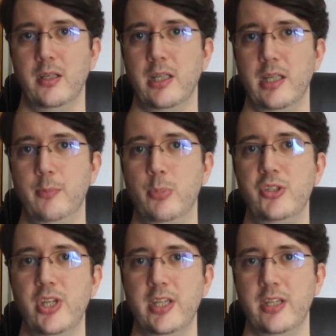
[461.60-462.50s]
In
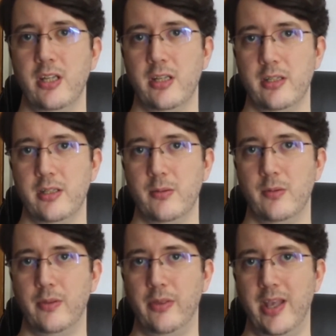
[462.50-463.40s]
particular,
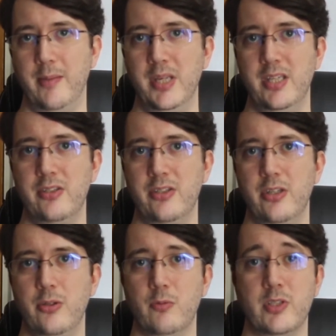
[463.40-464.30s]
that means that
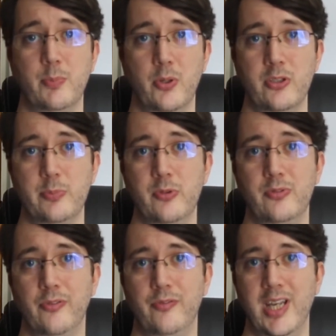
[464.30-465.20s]
you're responsible for
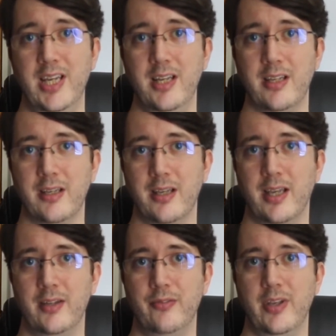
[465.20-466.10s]
failure
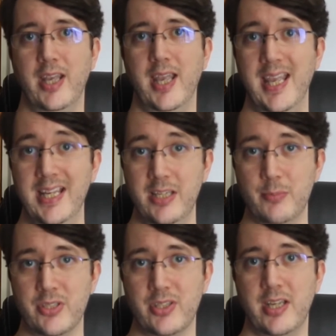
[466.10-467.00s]
and for any
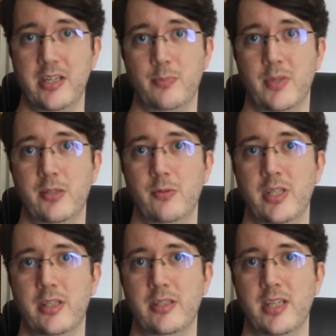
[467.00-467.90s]
mistakes made within
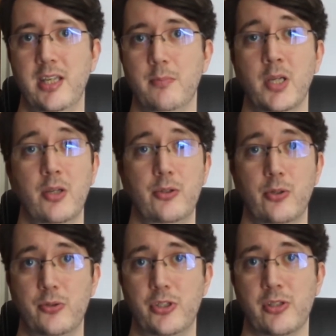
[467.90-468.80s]
the team,
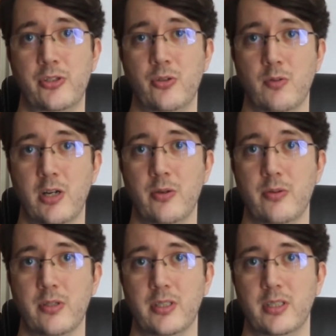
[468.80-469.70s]
not just your own.
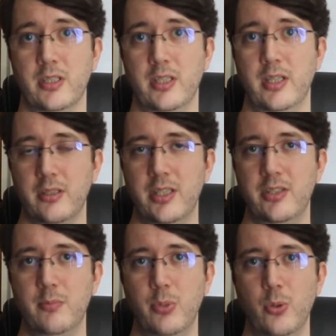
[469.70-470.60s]
It's
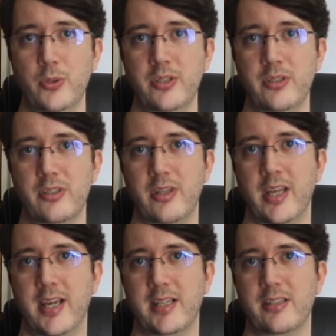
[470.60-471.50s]
important
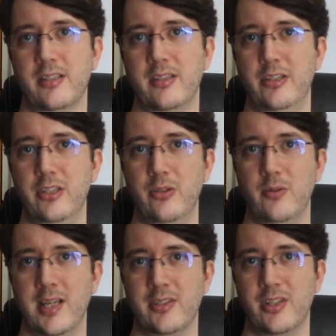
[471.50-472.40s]
that you,
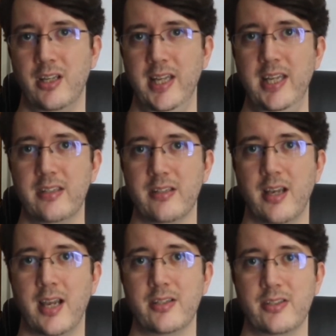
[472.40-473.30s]
as the leader,
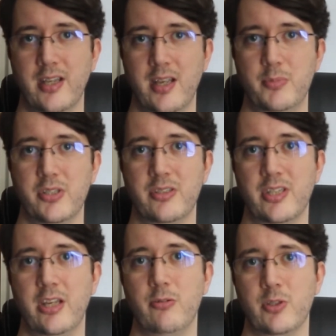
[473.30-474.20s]
accept and
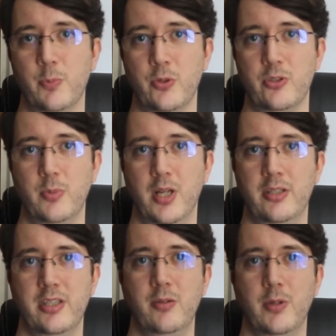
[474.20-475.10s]
take
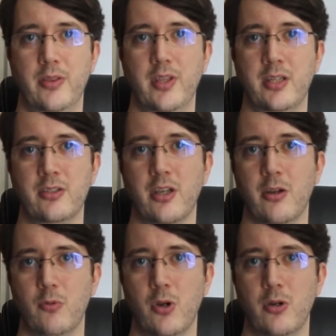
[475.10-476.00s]
responsibility when things go
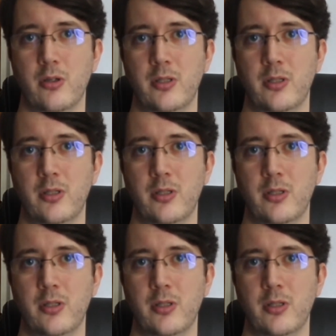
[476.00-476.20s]
wrong.